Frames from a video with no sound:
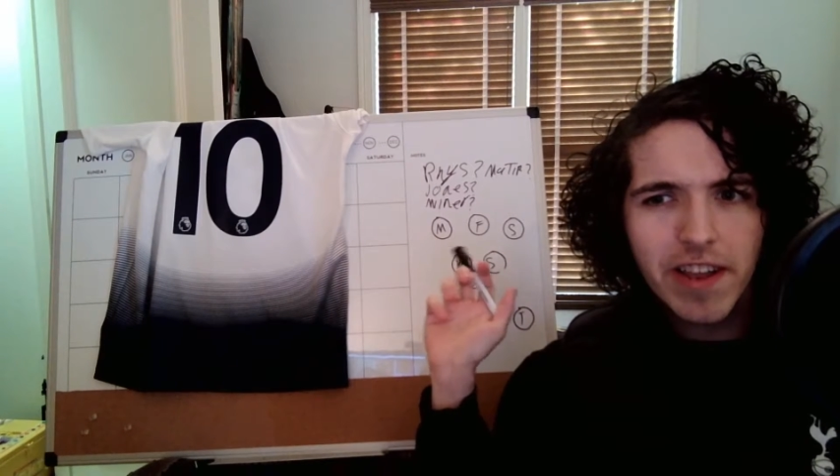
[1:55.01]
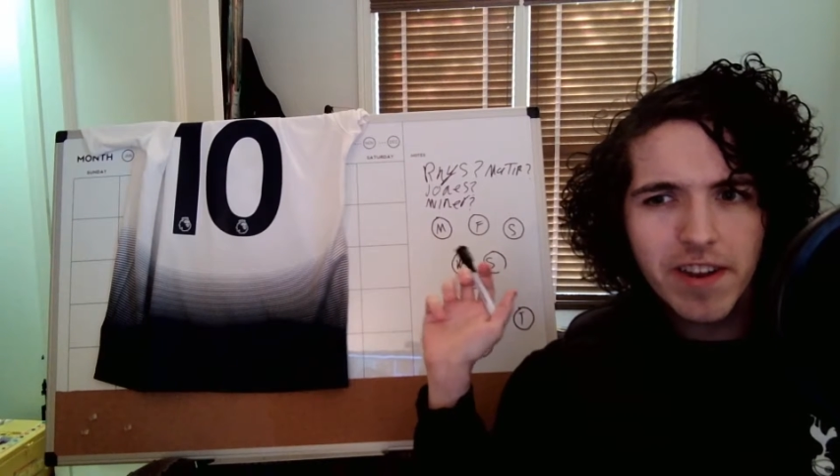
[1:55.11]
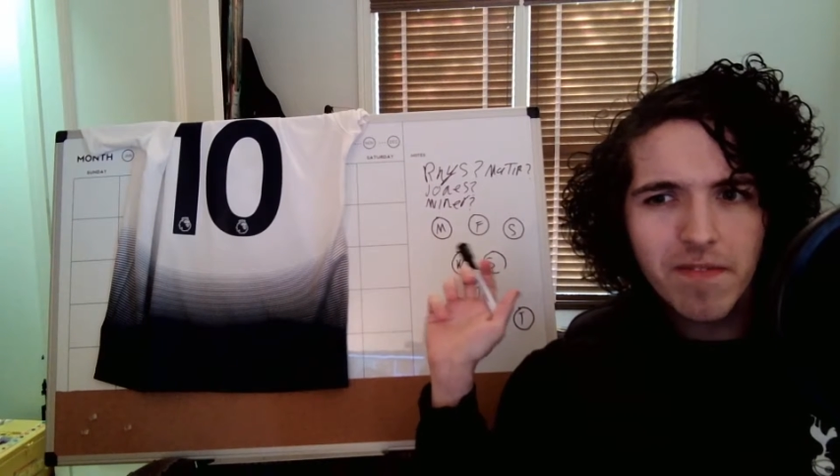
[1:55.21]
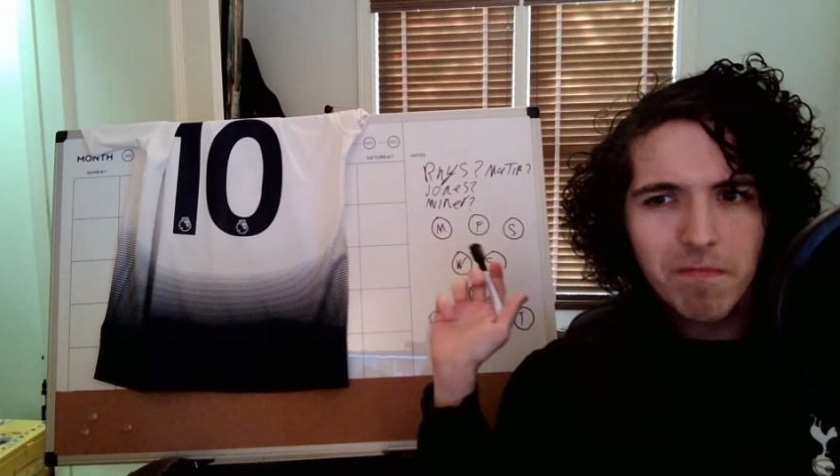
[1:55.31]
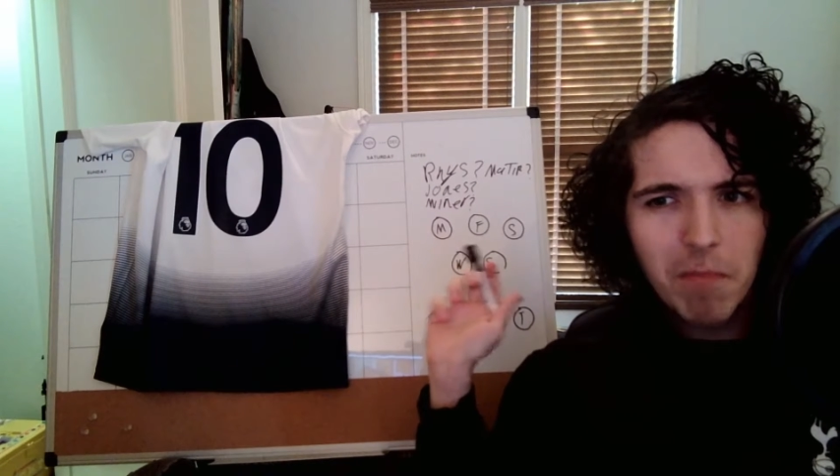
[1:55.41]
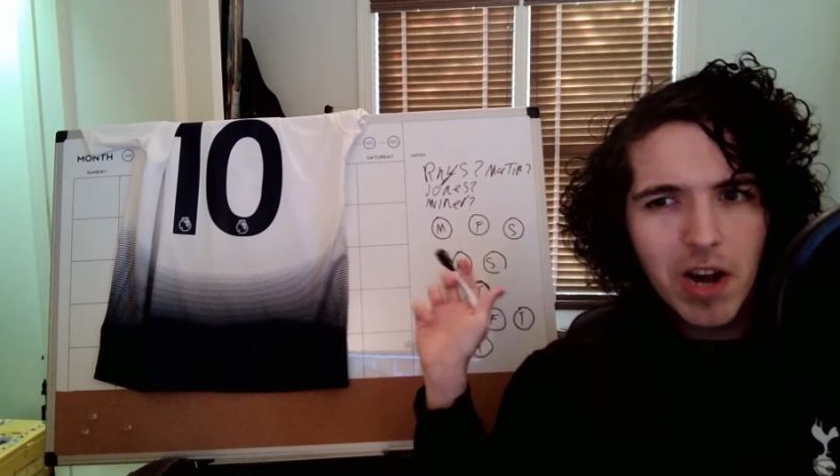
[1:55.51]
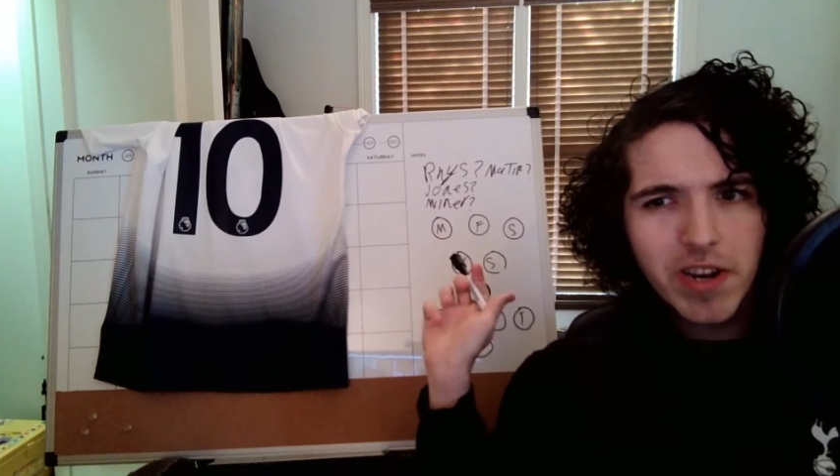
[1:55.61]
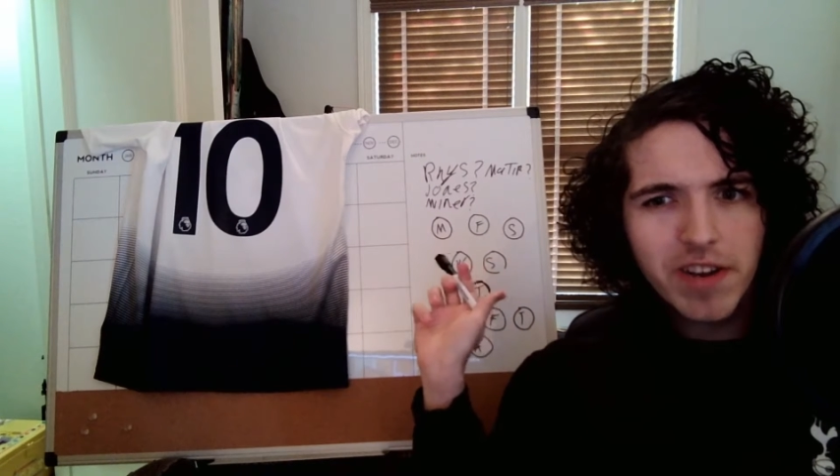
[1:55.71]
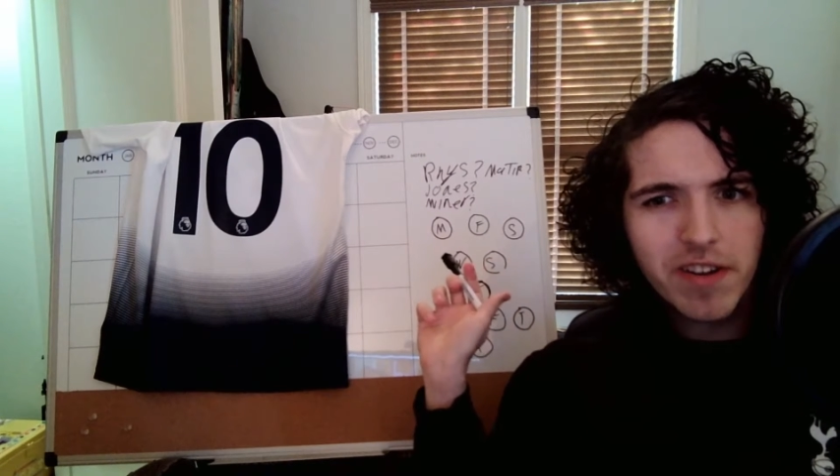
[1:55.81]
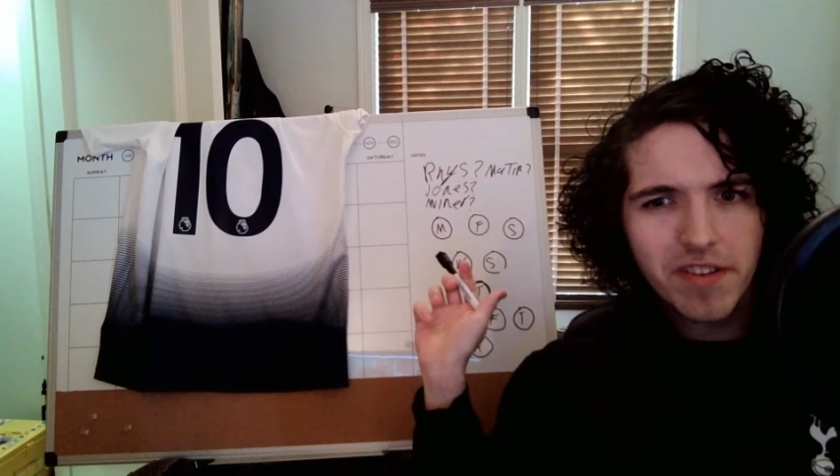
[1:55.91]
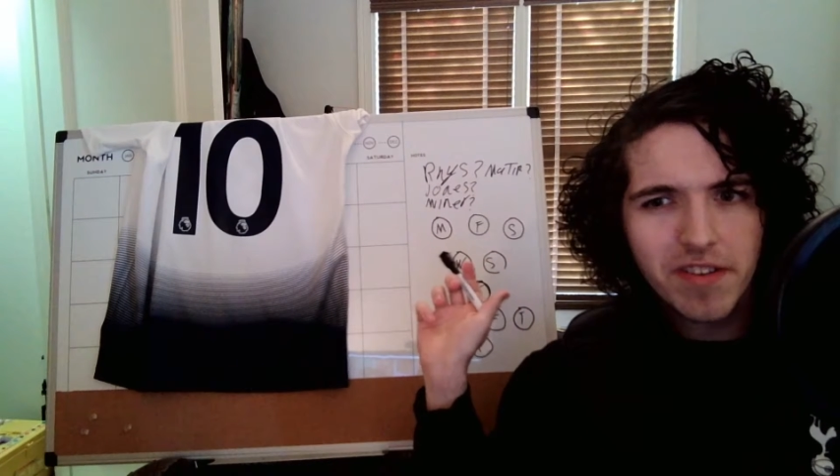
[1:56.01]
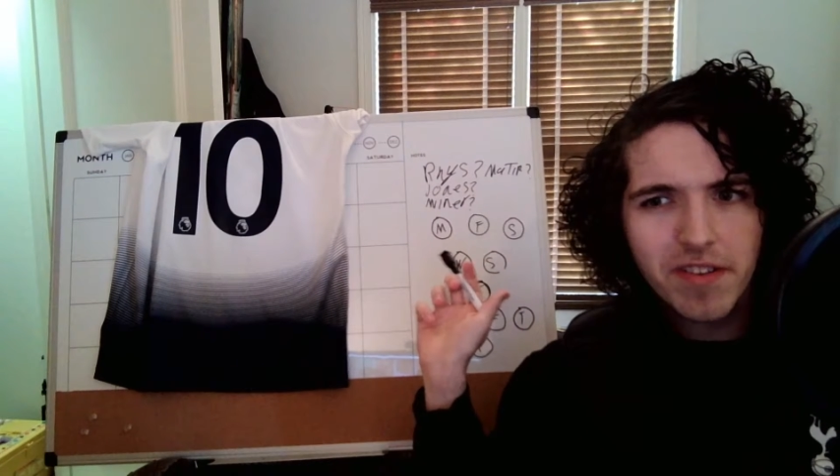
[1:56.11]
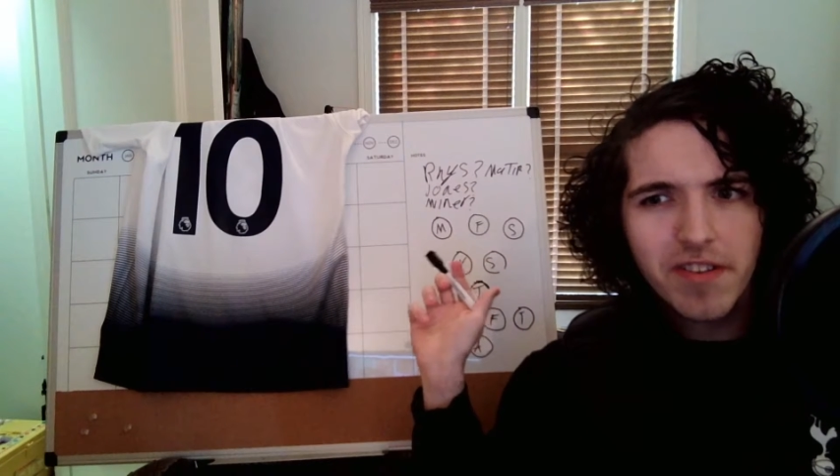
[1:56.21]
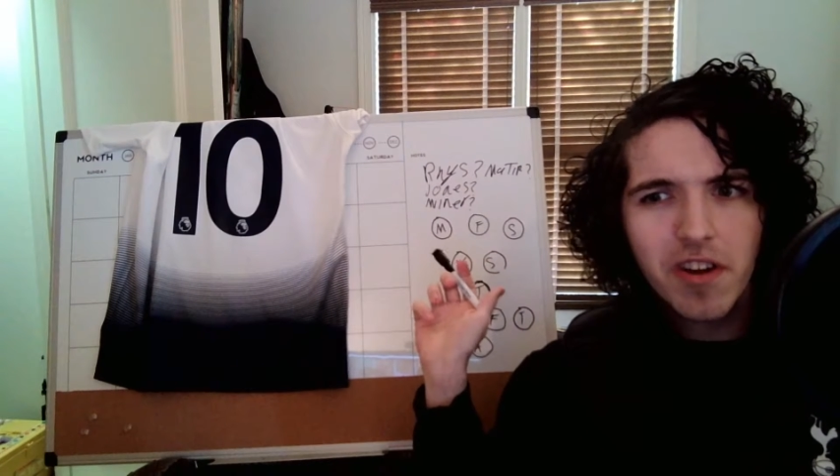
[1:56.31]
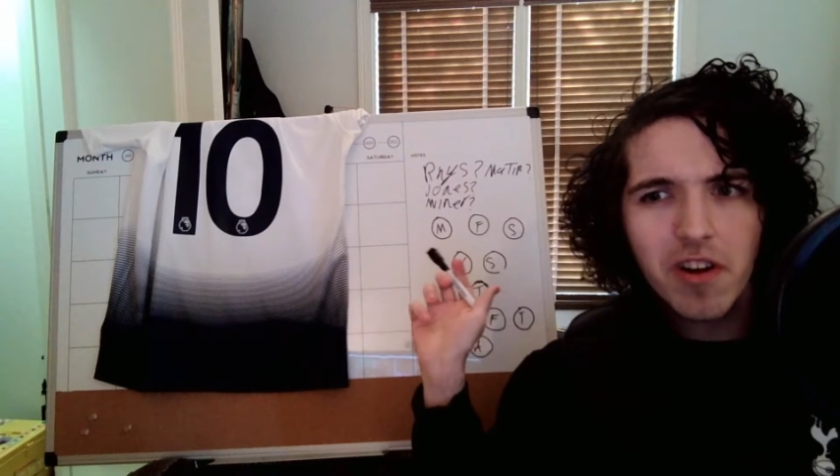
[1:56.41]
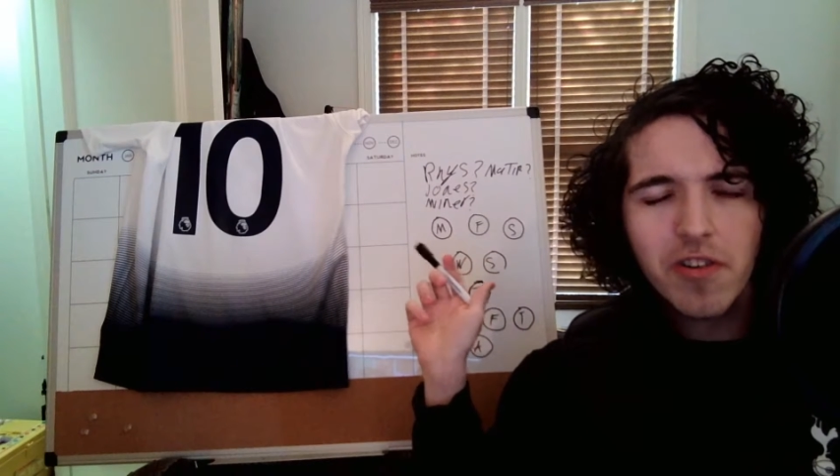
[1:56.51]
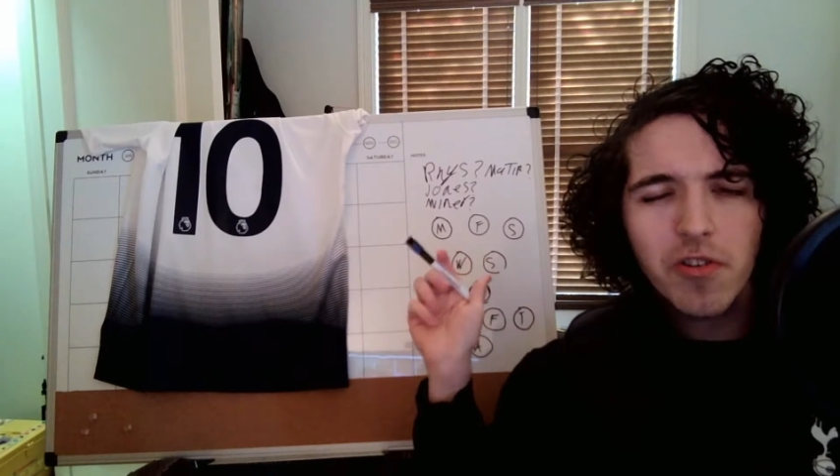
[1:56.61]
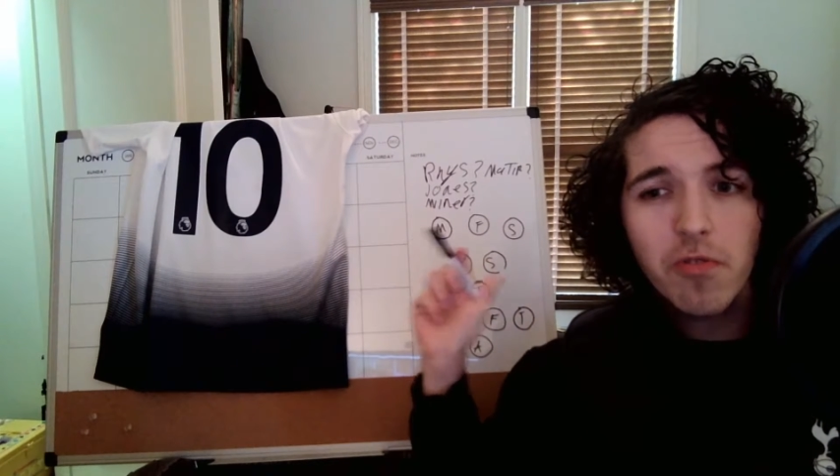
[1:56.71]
And if Mane doesn't start,